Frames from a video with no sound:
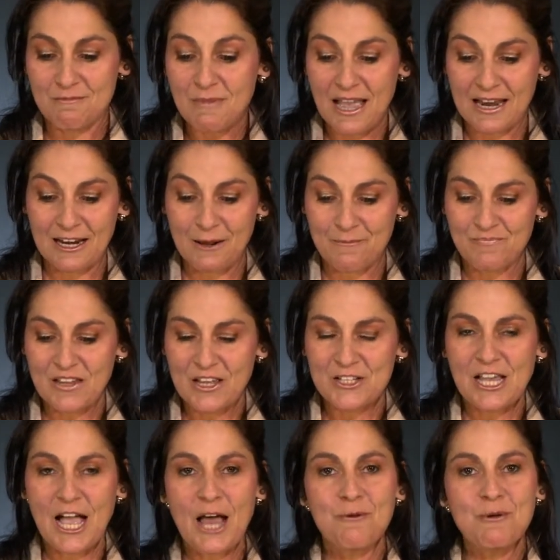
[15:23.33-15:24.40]
manner.
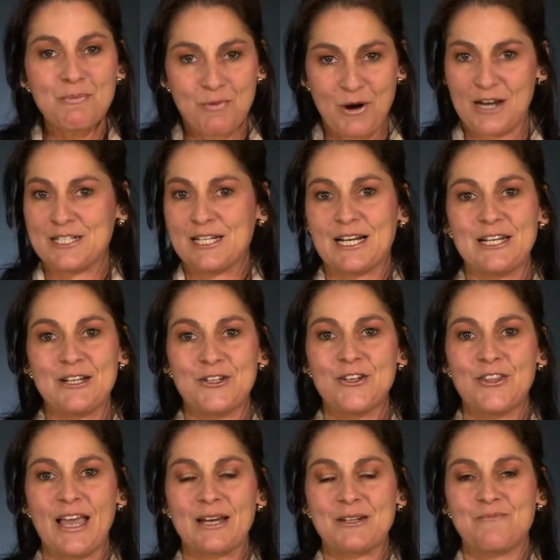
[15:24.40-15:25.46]
So, how do we practically
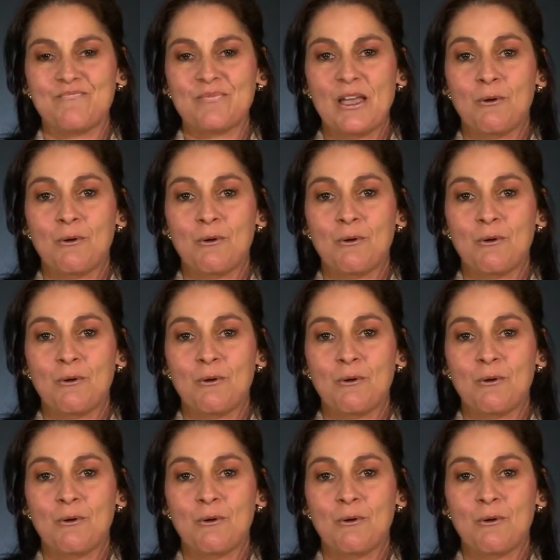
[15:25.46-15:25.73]
do that?